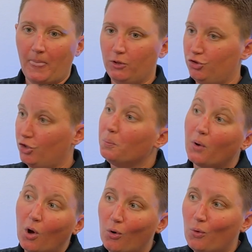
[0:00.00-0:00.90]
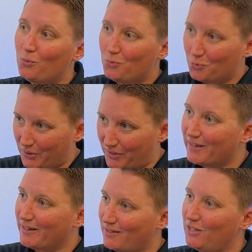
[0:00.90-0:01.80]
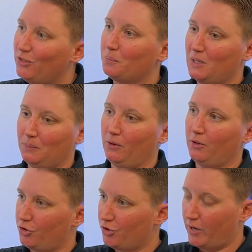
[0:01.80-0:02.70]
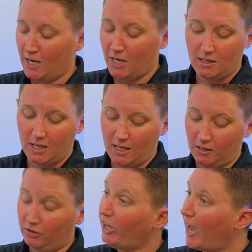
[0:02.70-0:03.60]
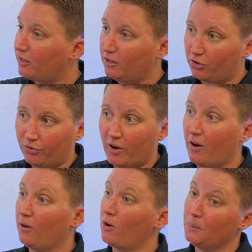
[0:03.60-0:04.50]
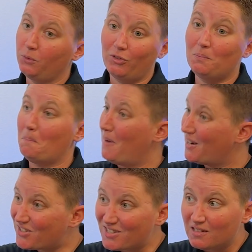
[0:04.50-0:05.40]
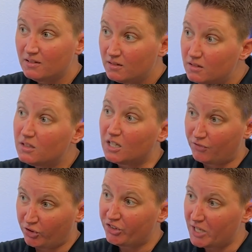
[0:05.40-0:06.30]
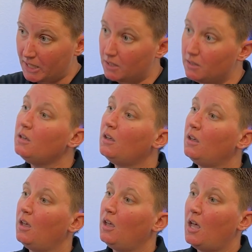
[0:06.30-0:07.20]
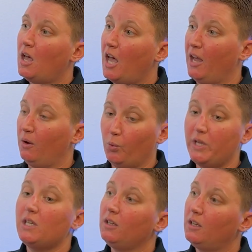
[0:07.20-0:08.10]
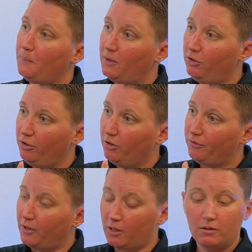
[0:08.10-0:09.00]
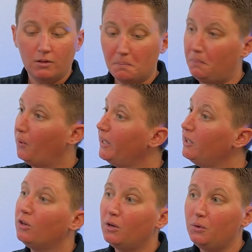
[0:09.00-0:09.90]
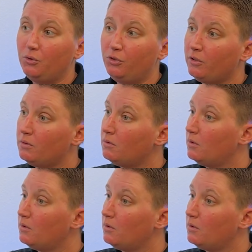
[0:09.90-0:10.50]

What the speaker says: Joe Blow with a gun. These are people that are trained in tactics, firearms, medicine, if it's needed. Okay. And we can come into your event, plainclothes.